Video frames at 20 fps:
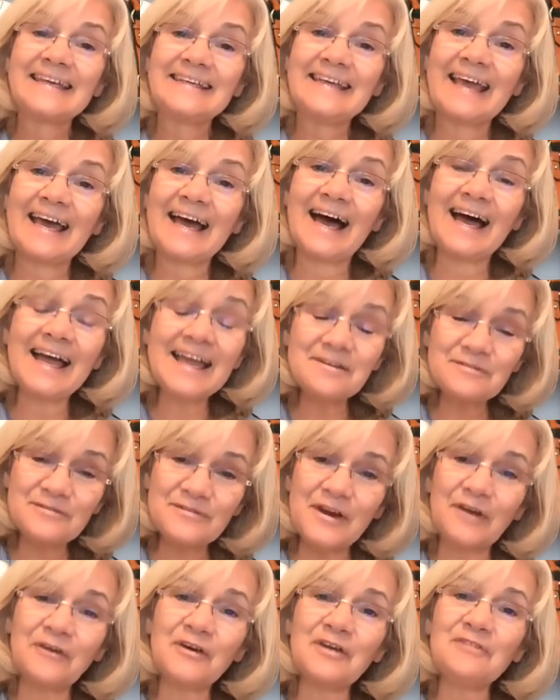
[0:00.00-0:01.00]
Yeah, I have
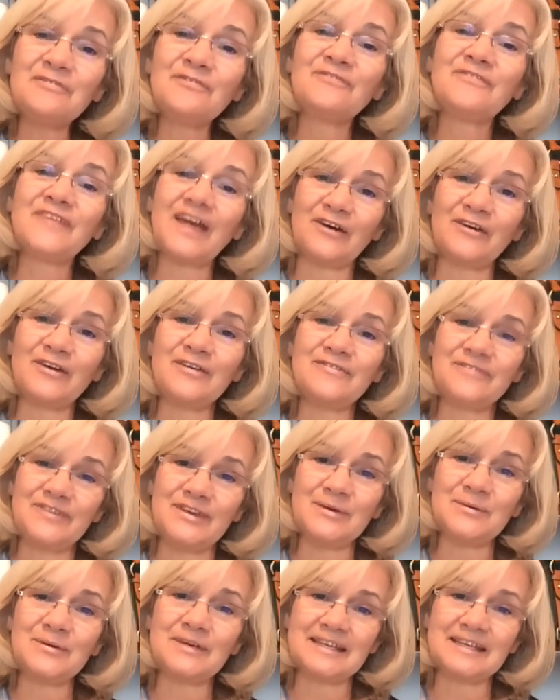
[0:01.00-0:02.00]
very, very
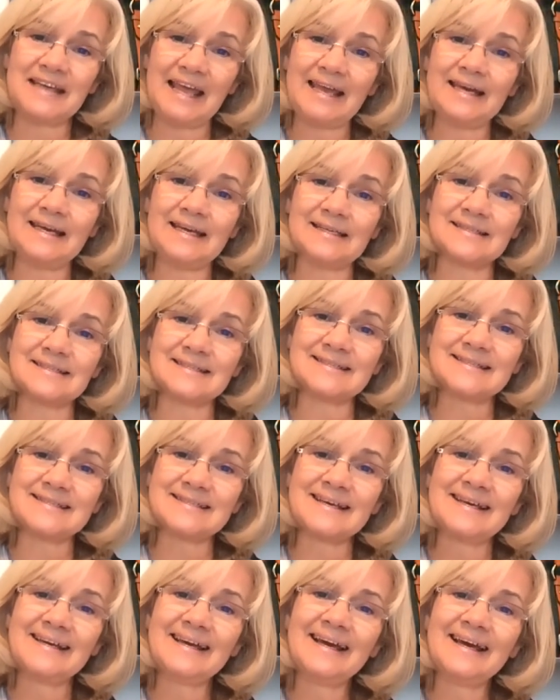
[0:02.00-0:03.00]
few
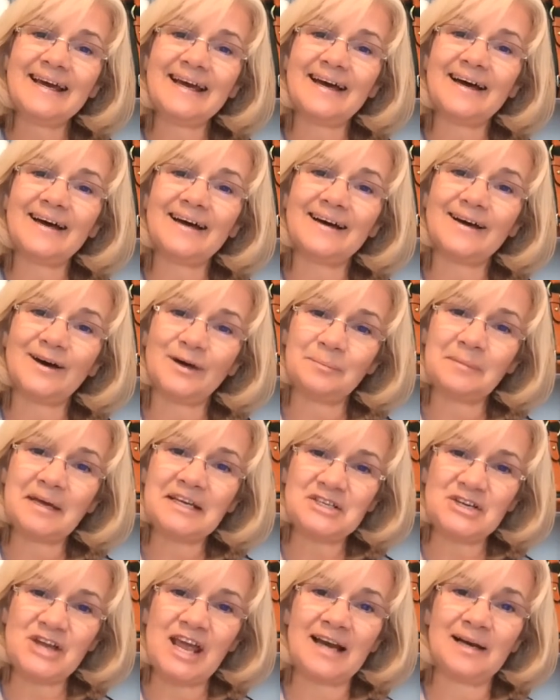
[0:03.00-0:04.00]
Canadians uh, on
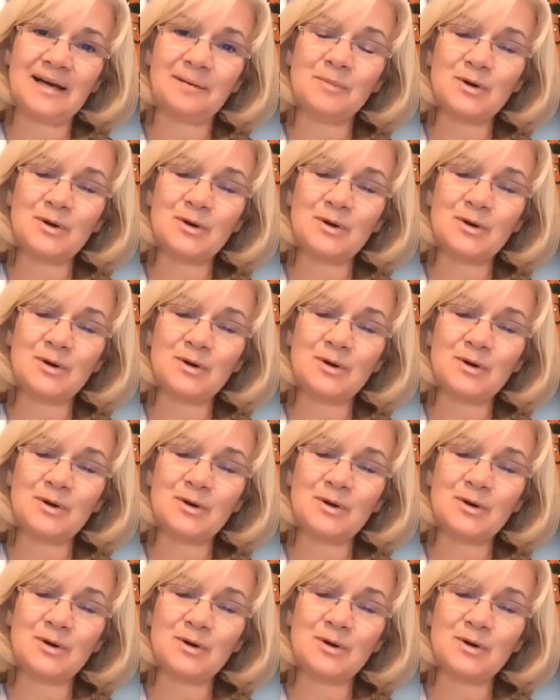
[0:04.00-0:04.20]
my channel.